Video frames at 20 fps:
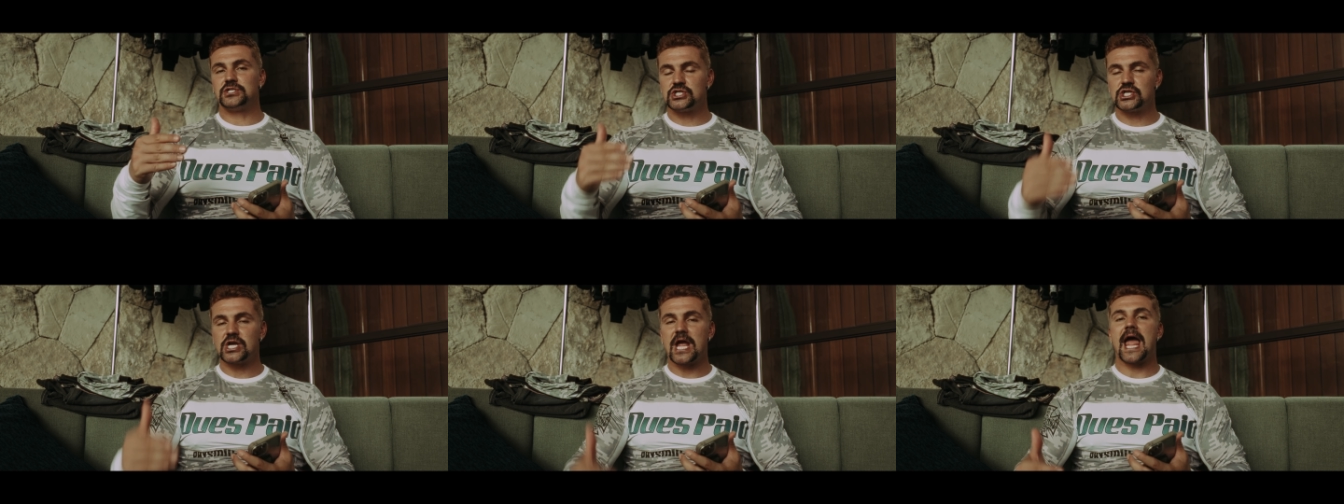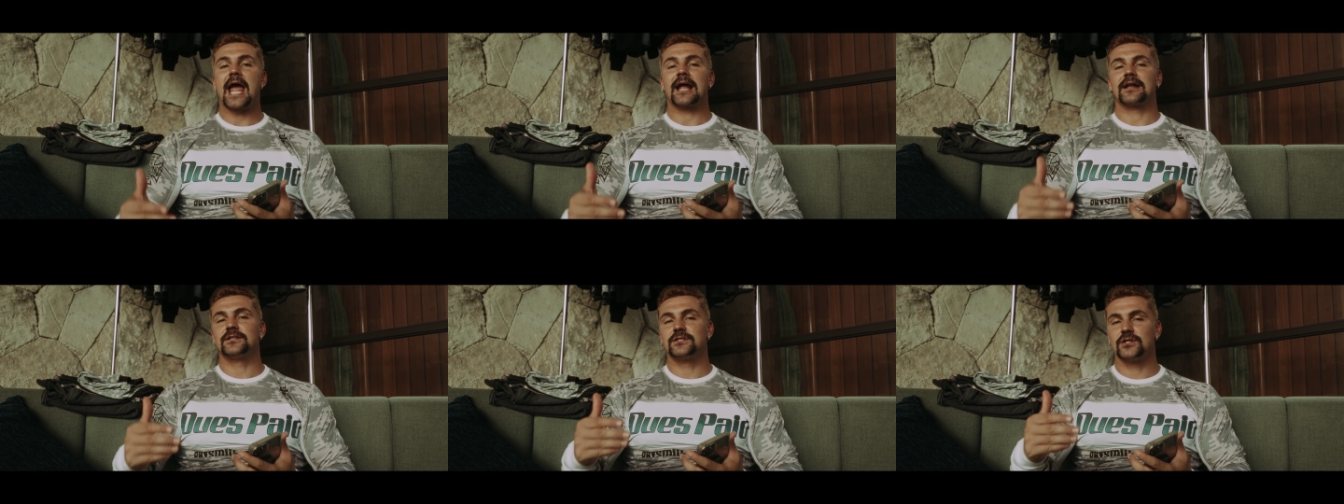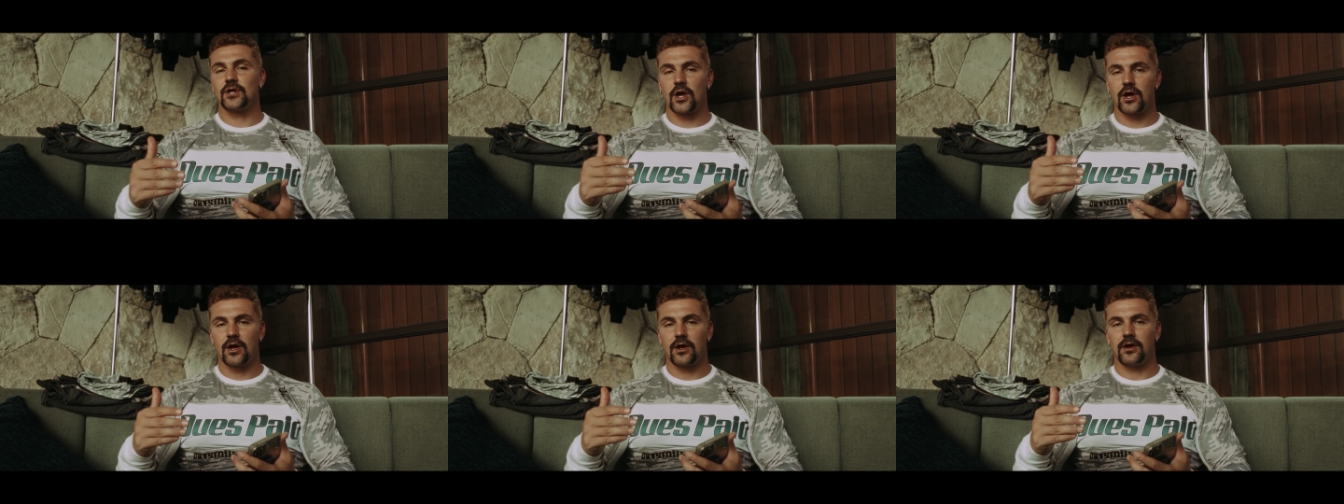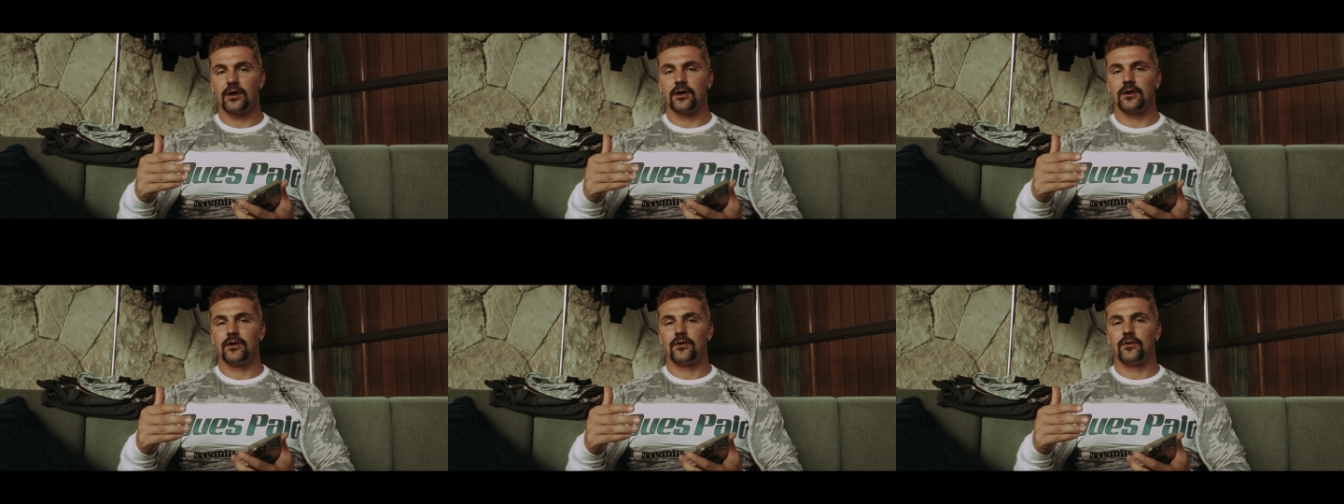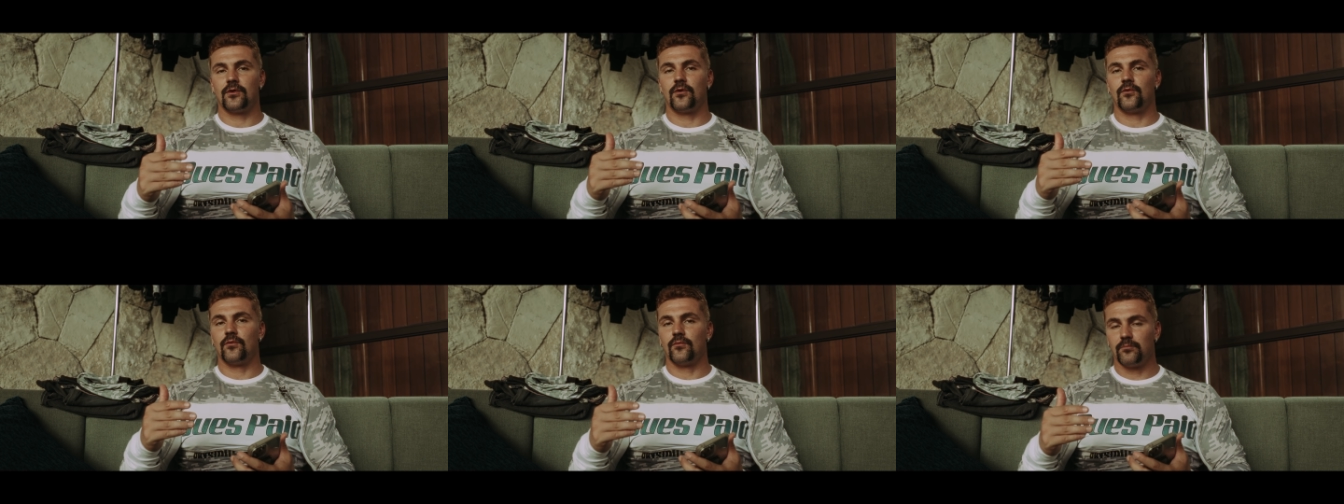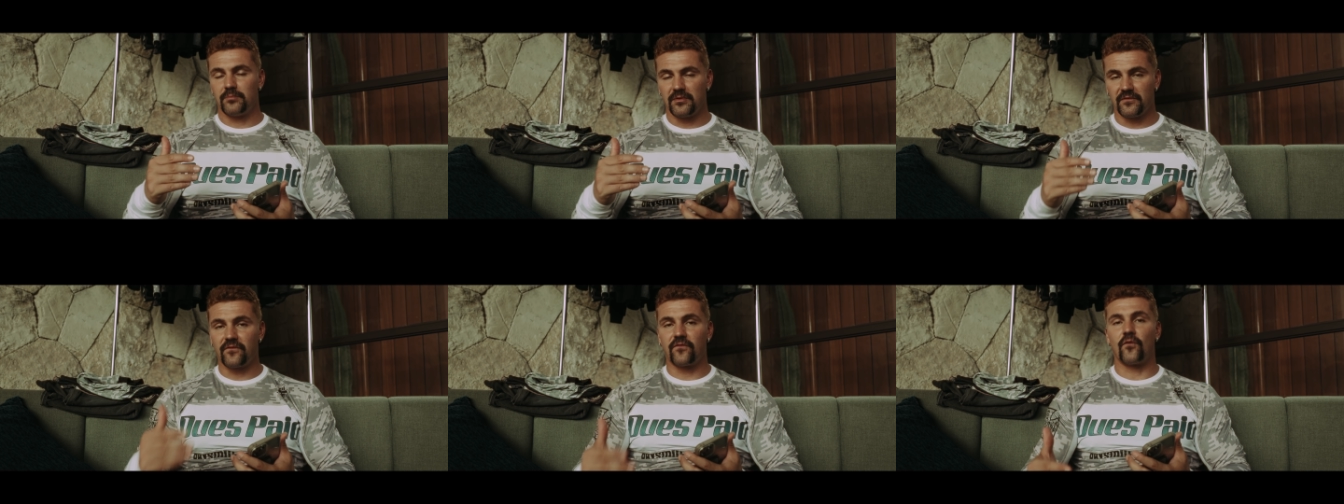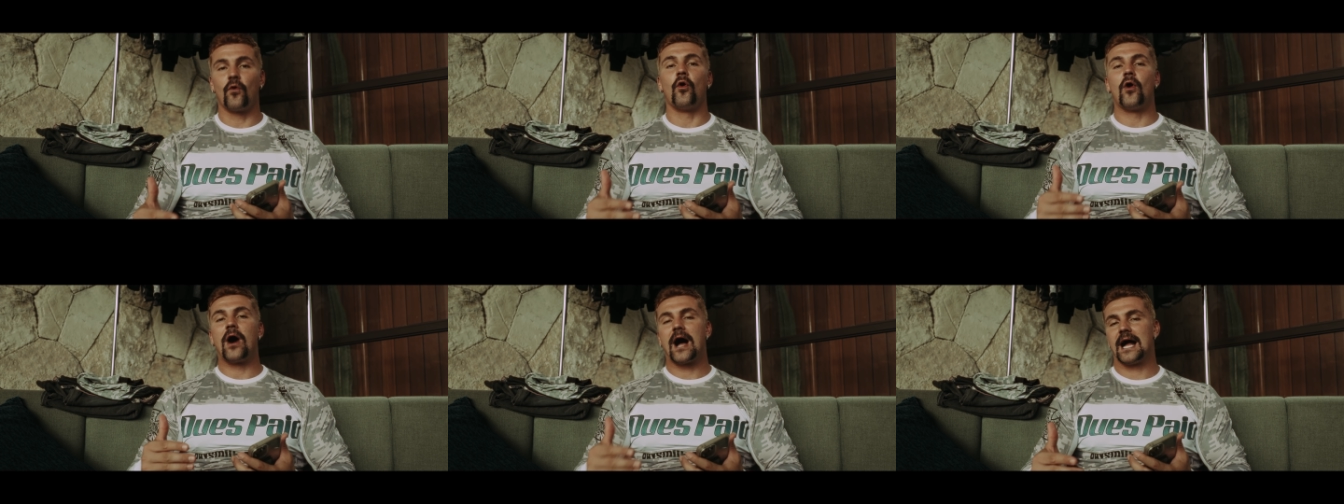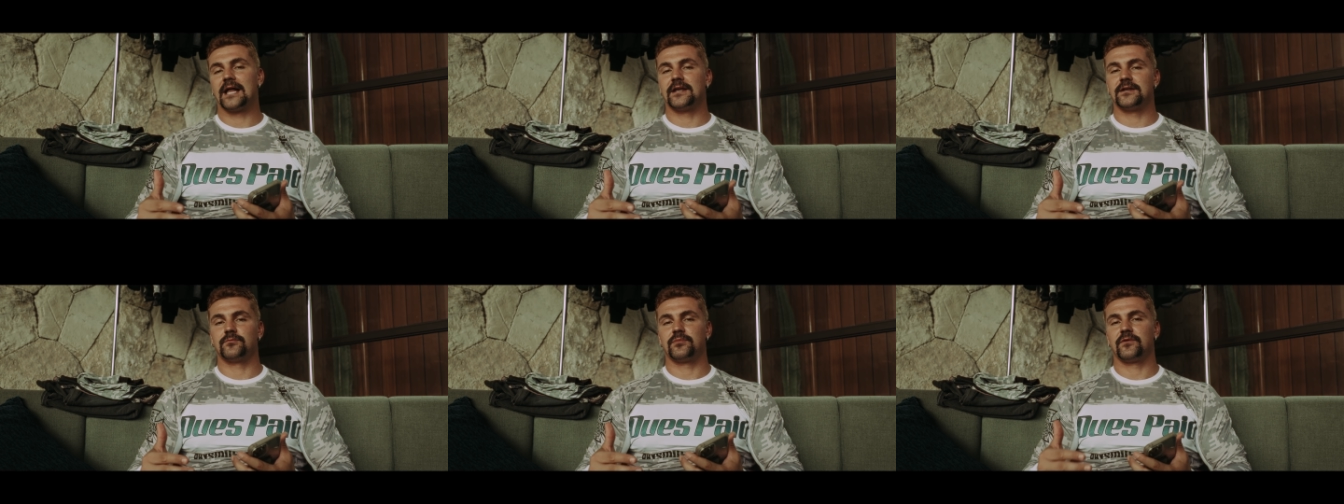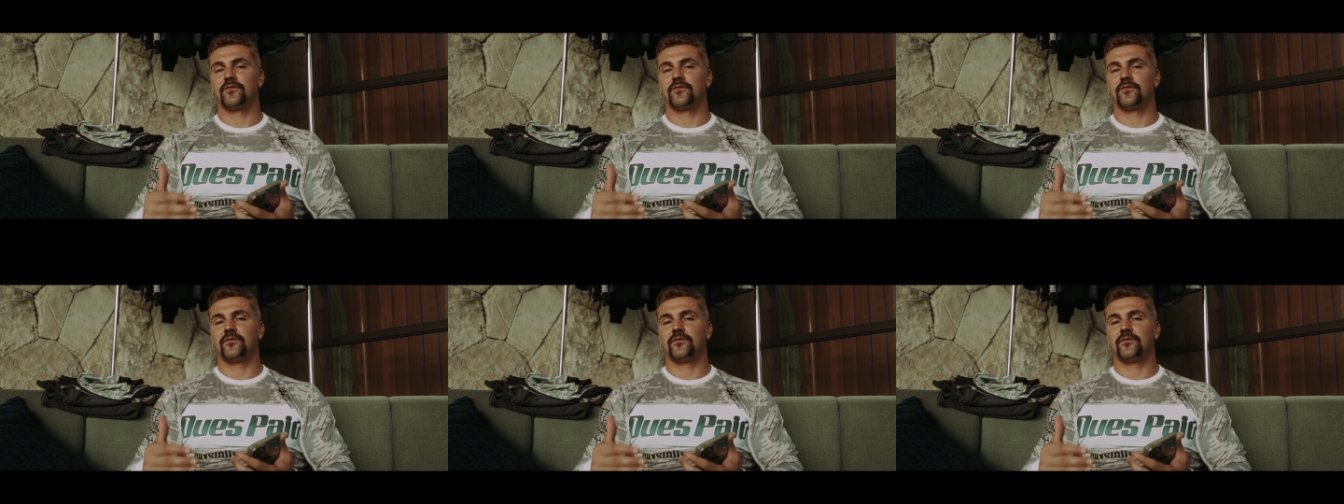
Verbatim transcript: checked beforehand.